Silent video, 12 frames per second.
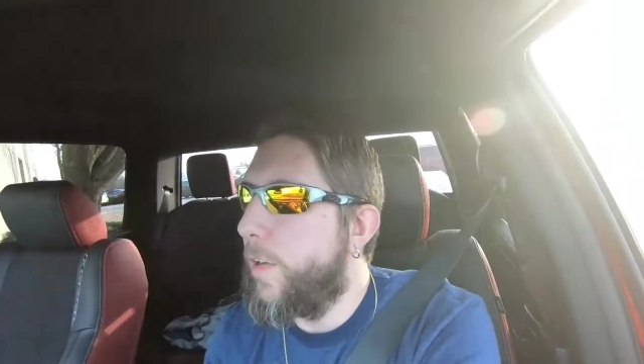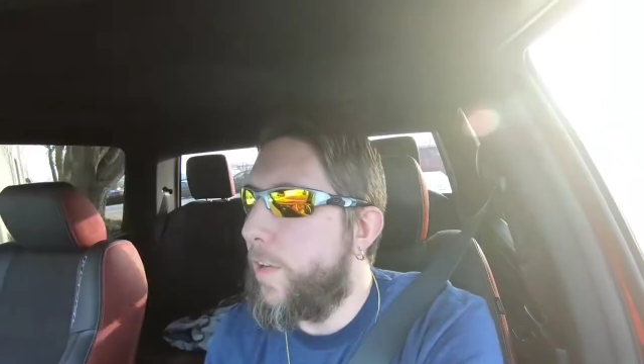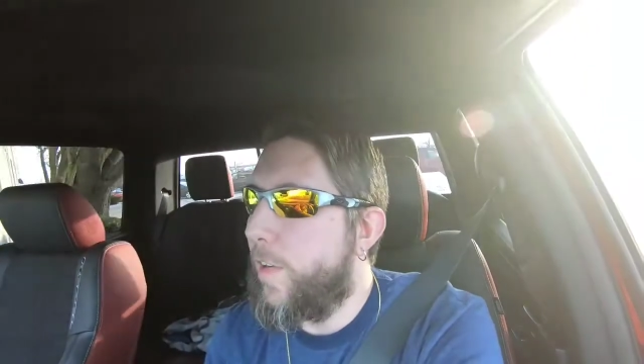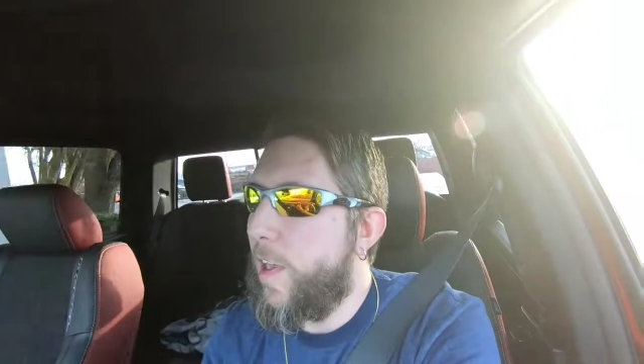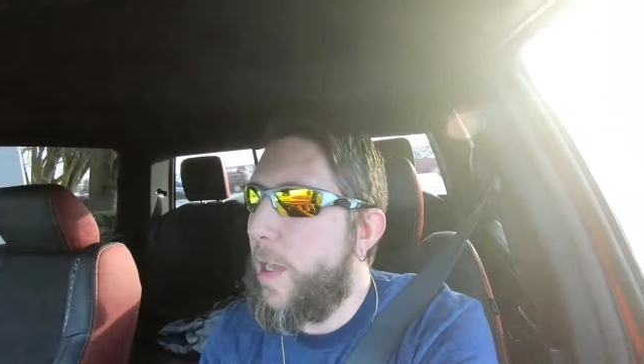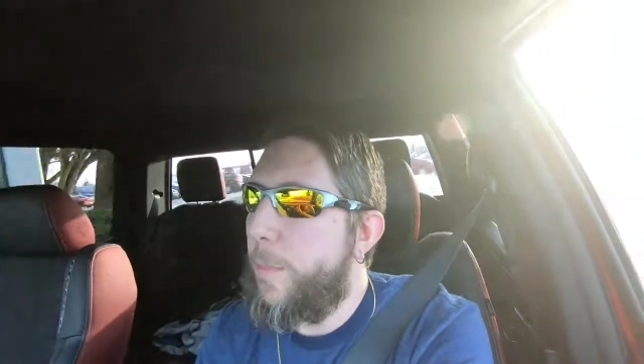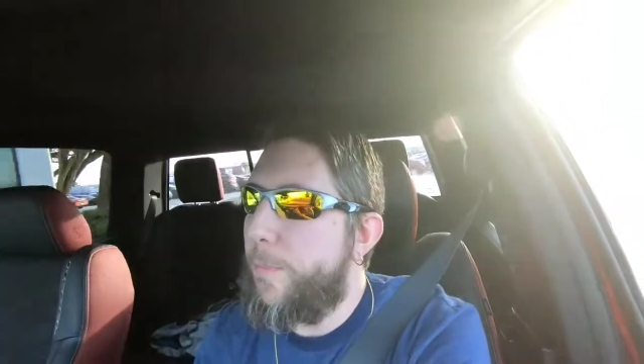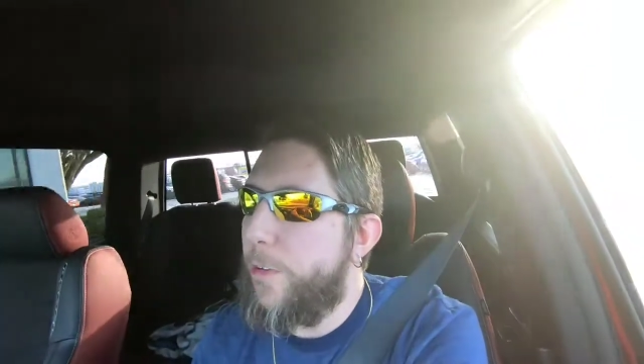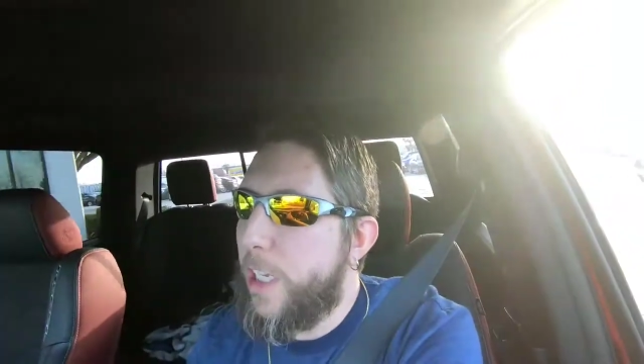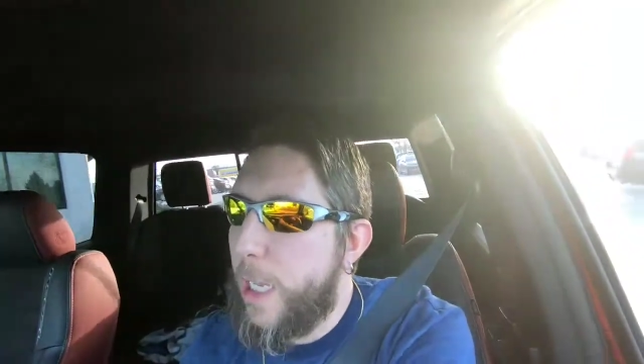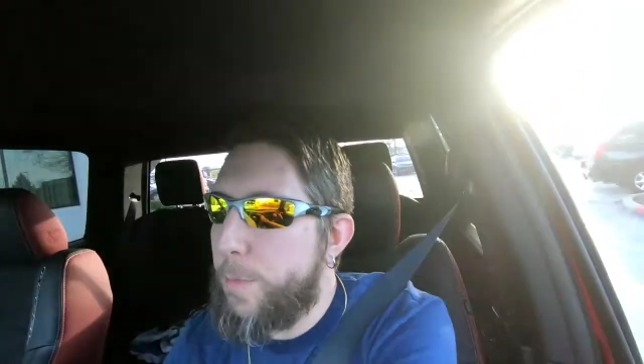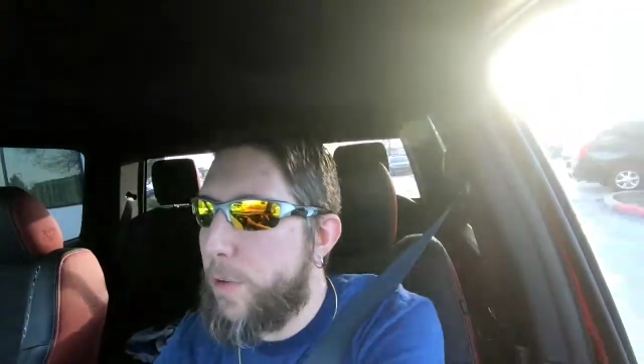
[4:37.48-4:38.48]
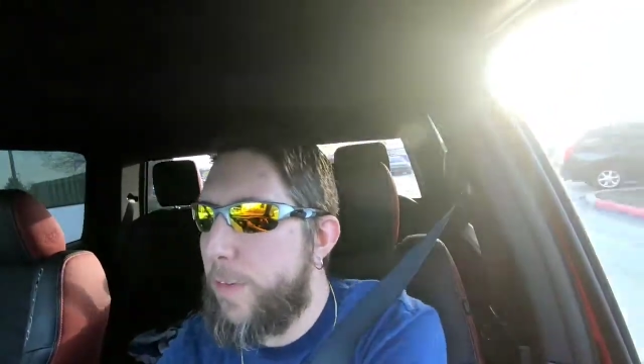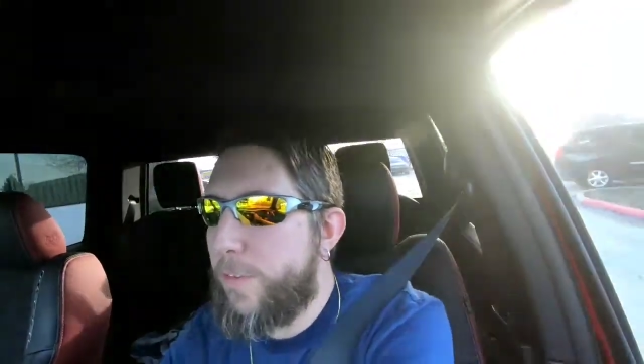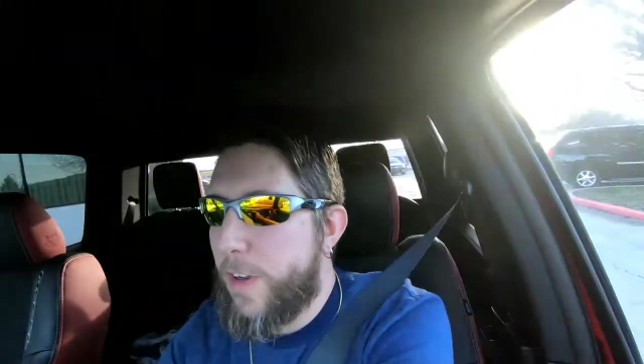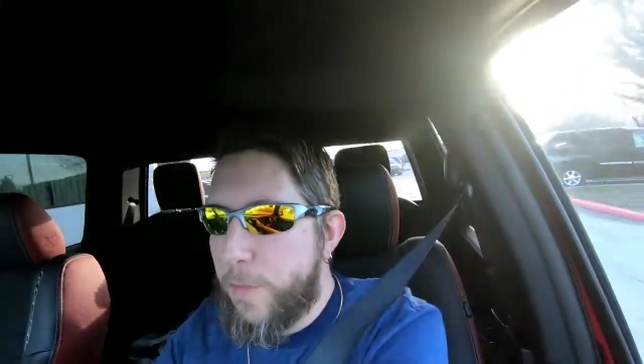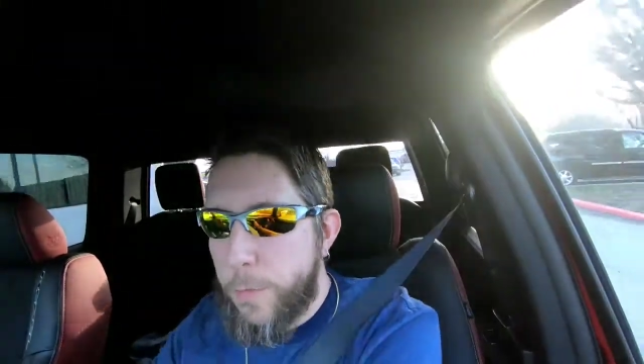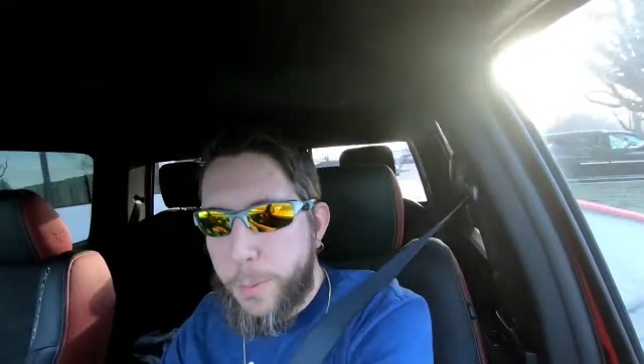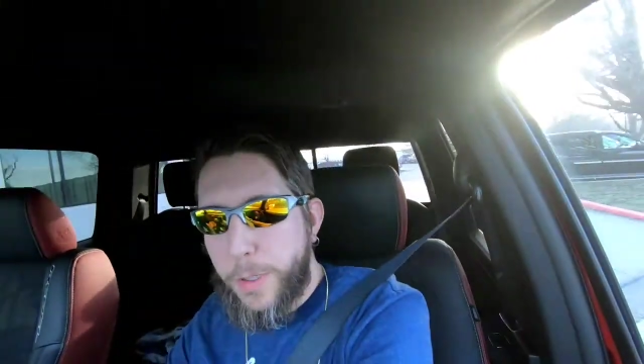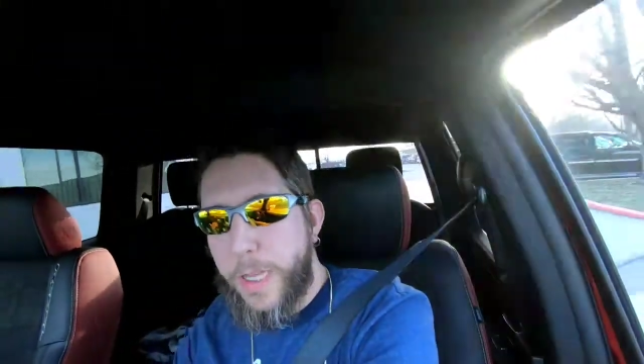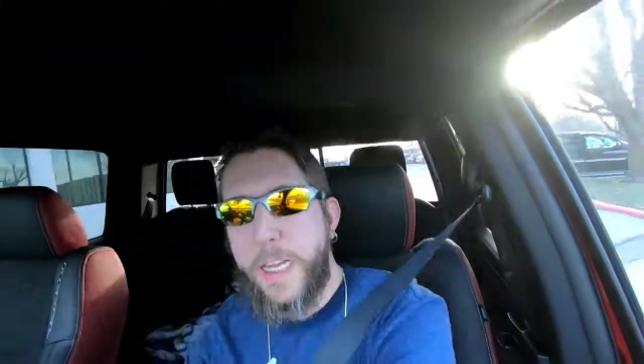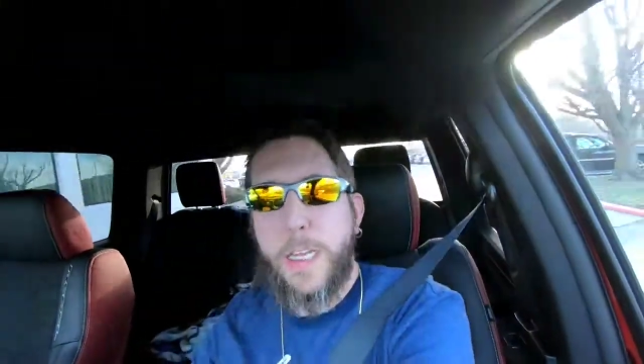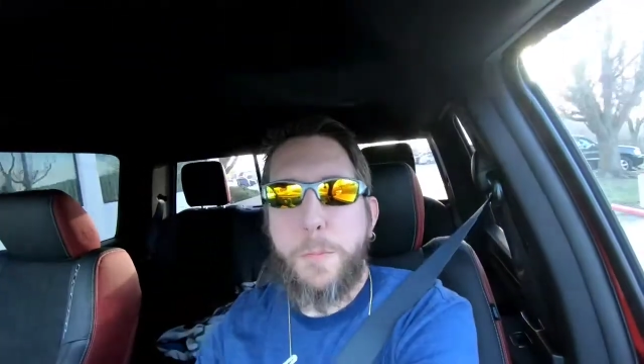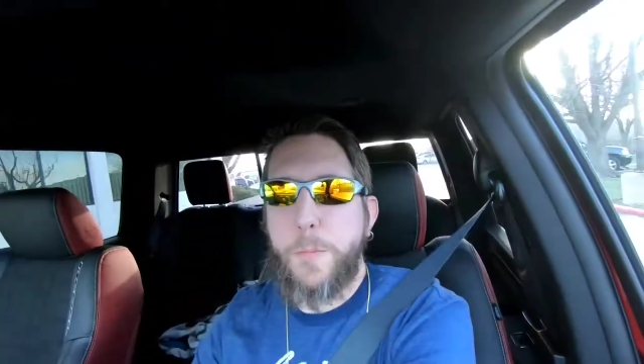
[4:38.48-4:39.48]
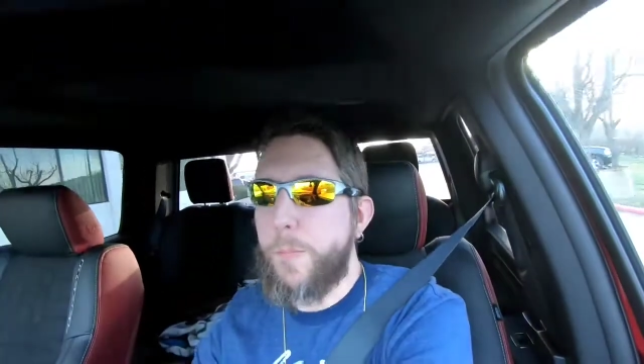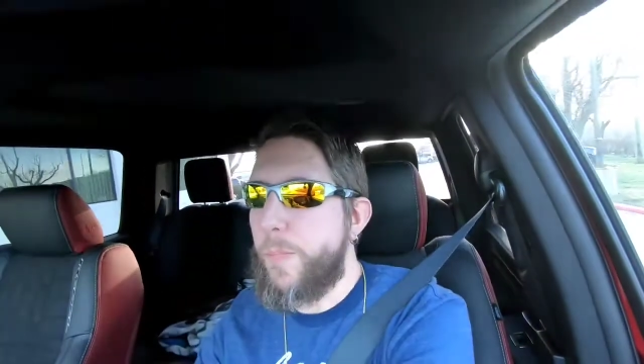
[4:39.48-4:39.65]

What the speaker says: sign up for games I've never played.